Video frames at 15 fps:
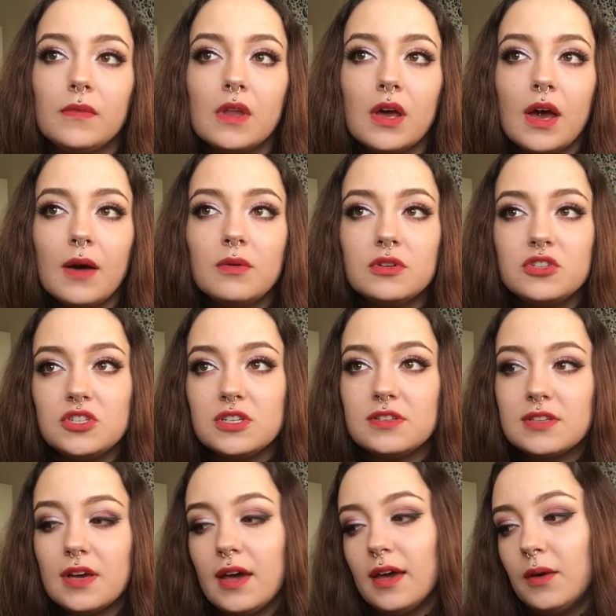I was just
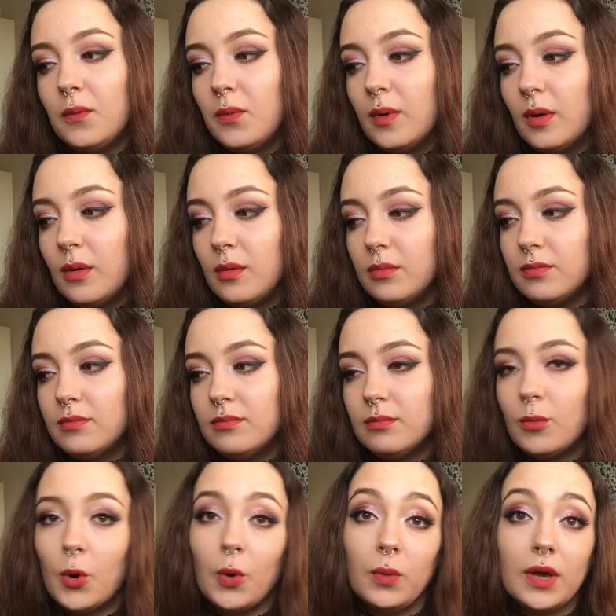like, well,
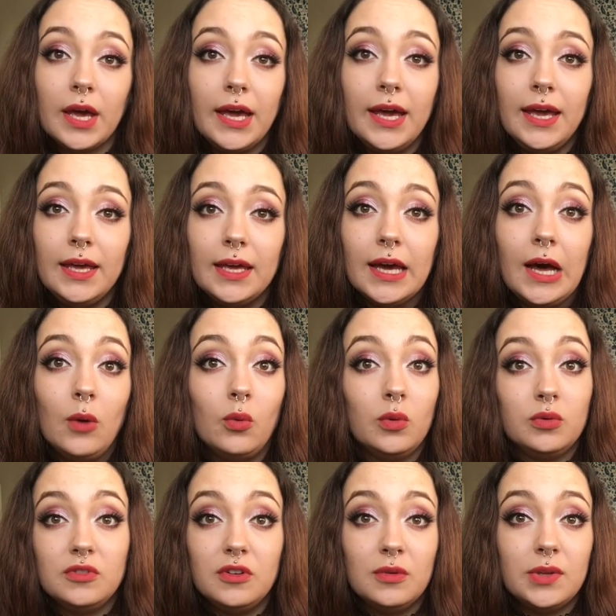okay, I will
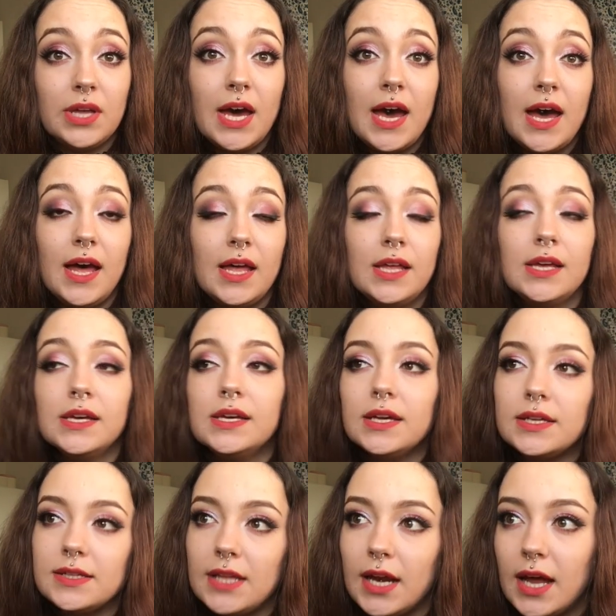do that.
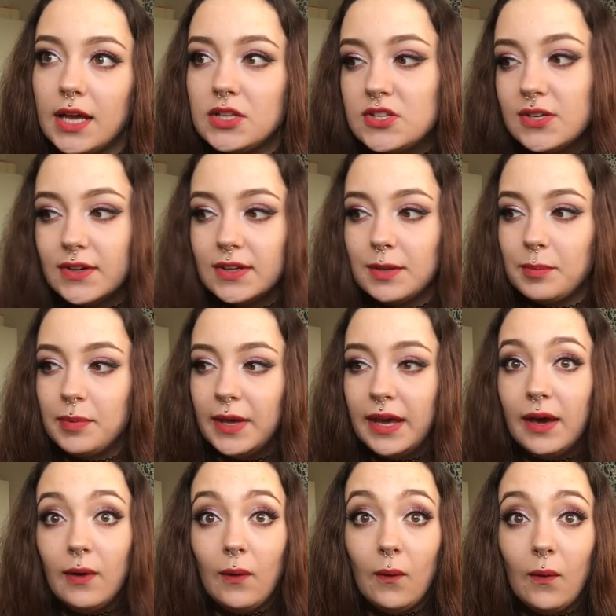Then I took the
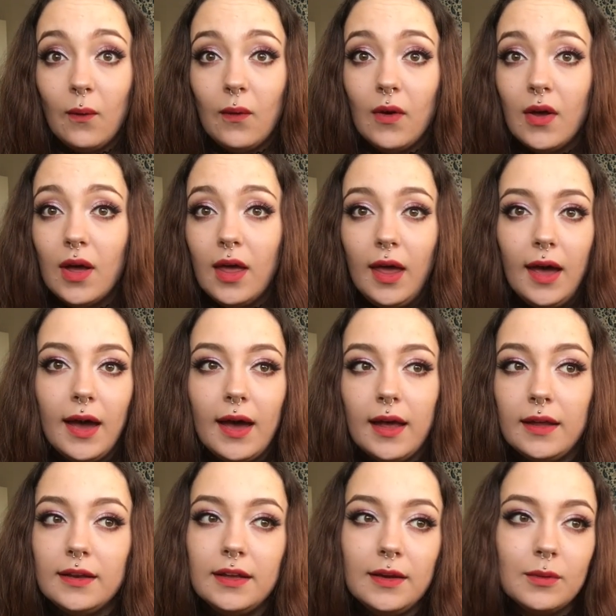pill,
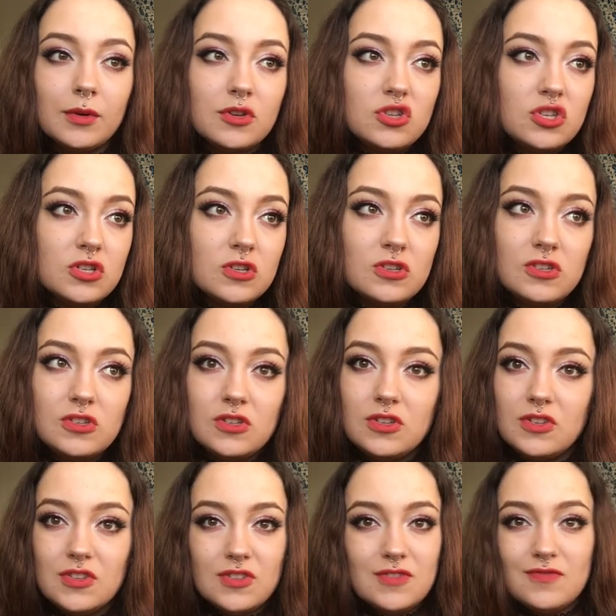and it was just,
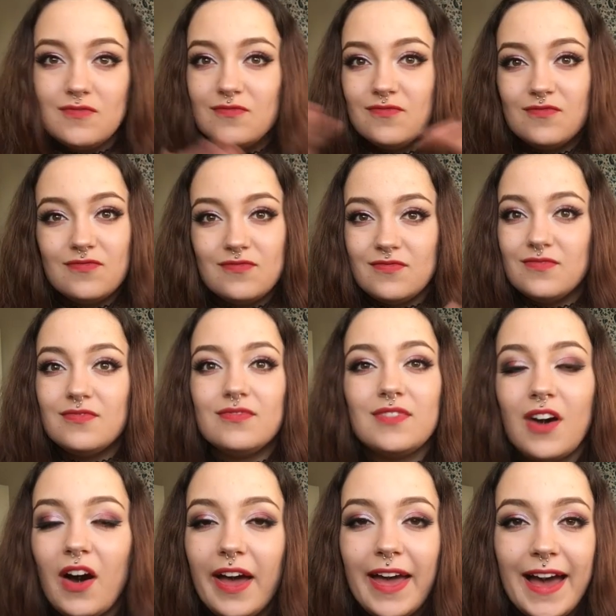
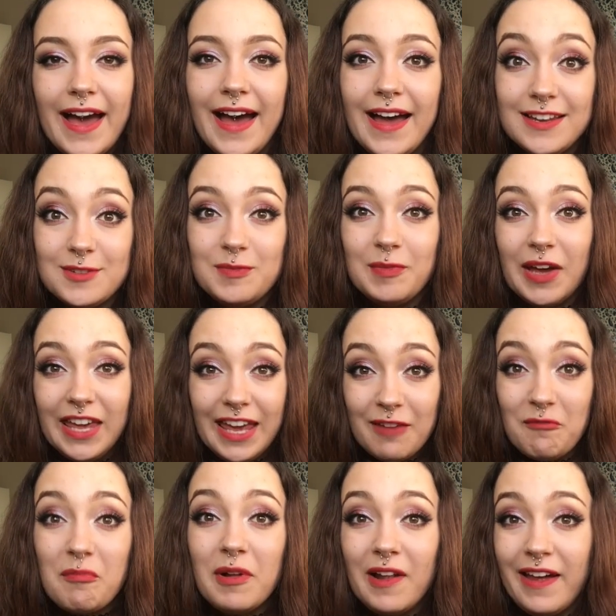I had my
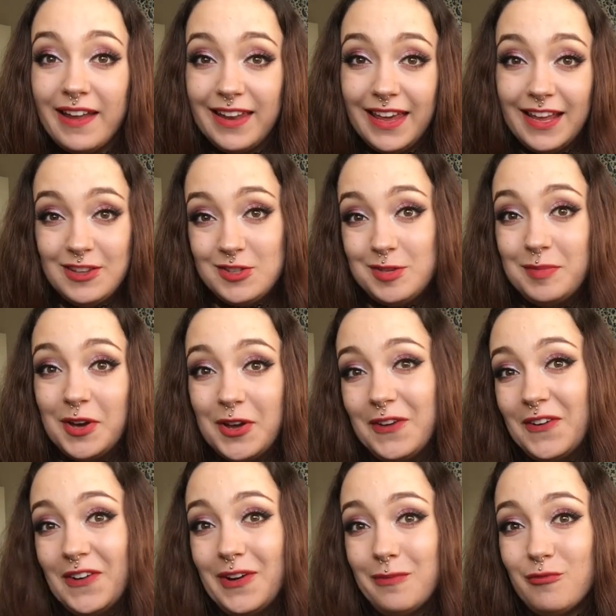implant into my
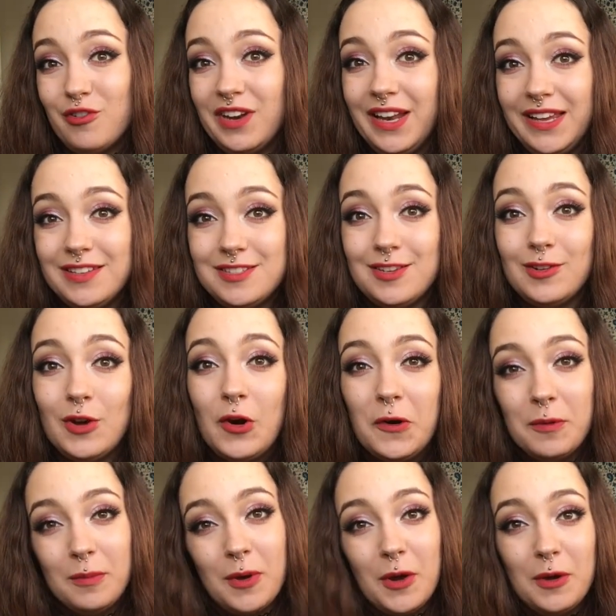arm releasing
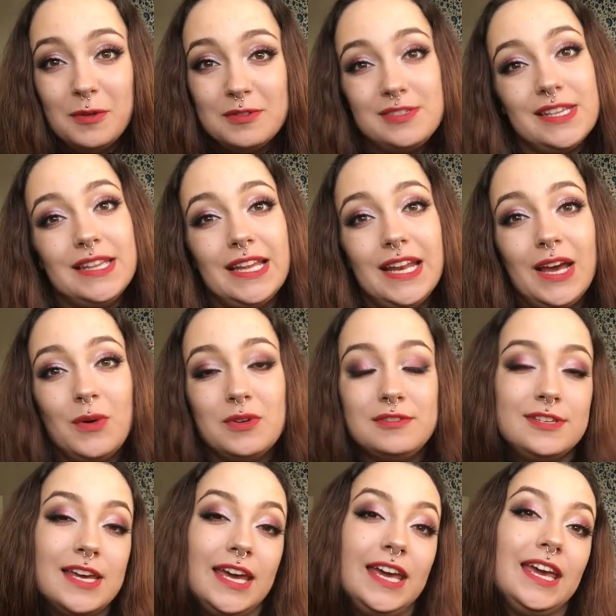hormones, and then I was
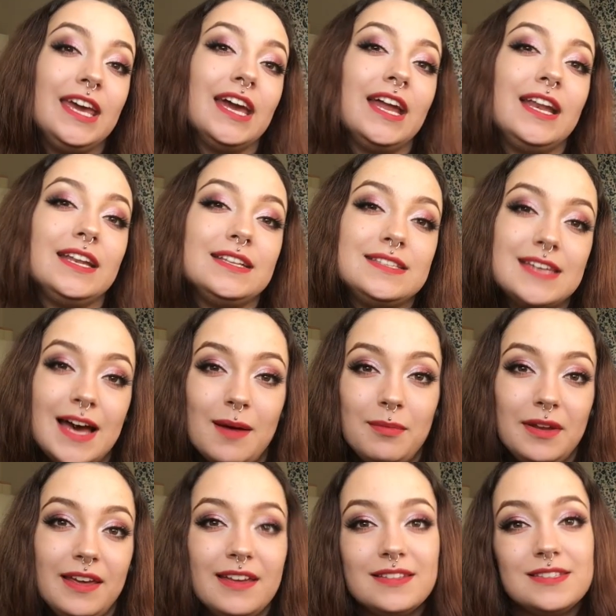taking
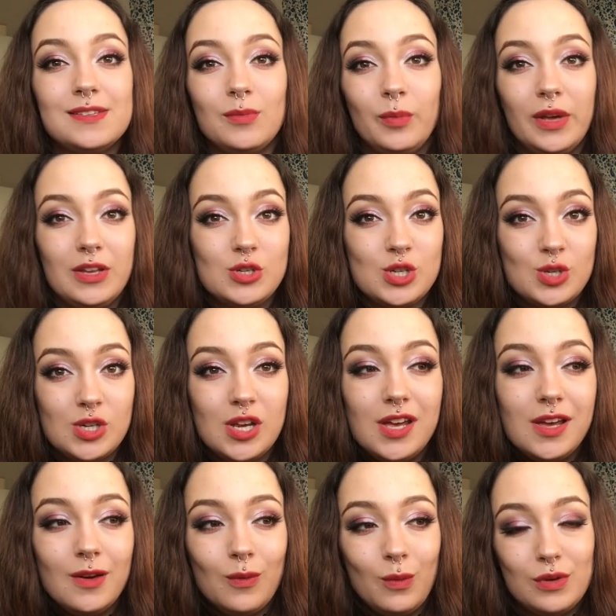tablets, which
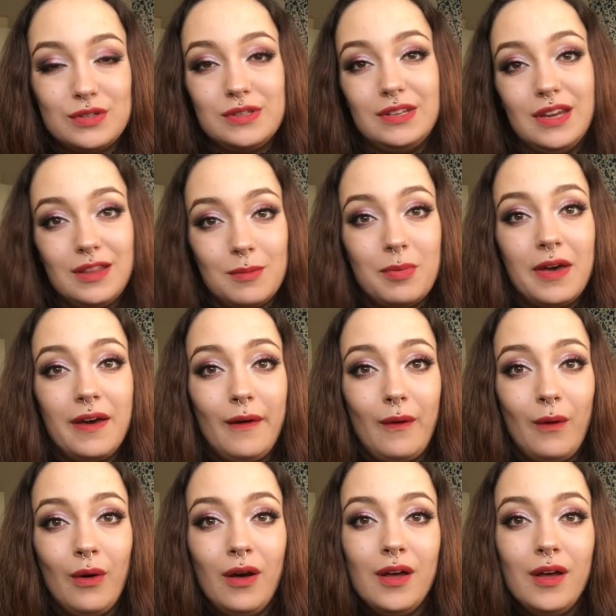was the other pill